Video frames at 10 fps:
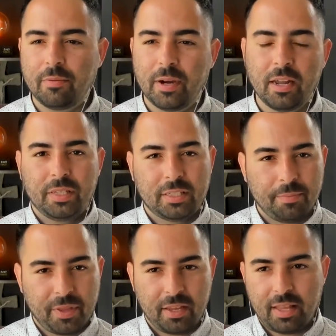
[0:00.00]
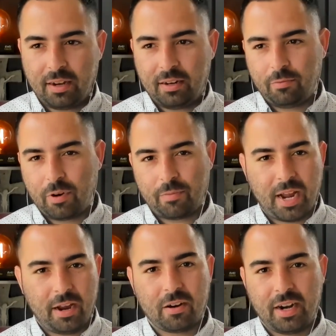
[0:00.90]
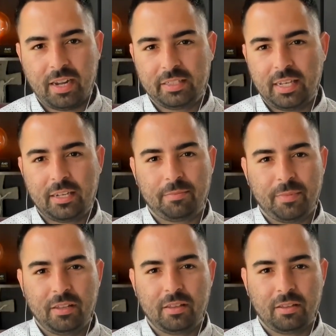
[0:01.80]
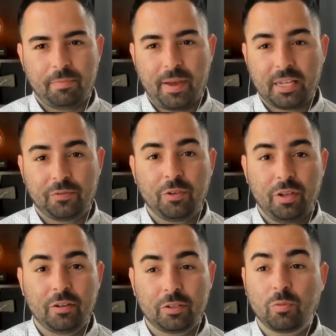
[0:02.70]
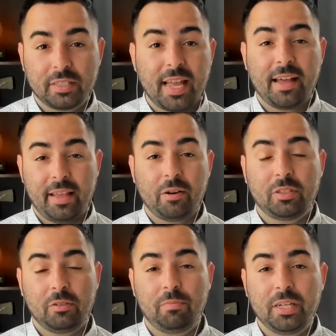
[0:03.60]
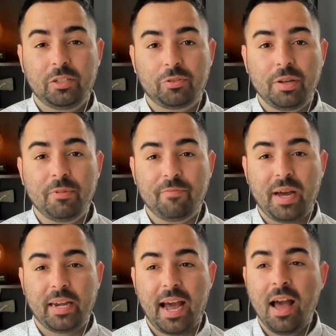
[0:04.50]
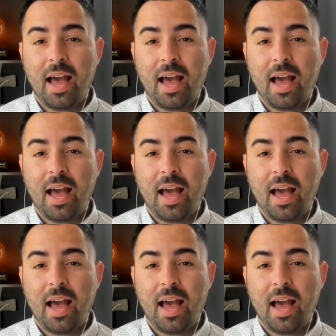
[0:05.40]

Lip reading: But something that where my heart has taken me the past few years was that was a big dream of mine.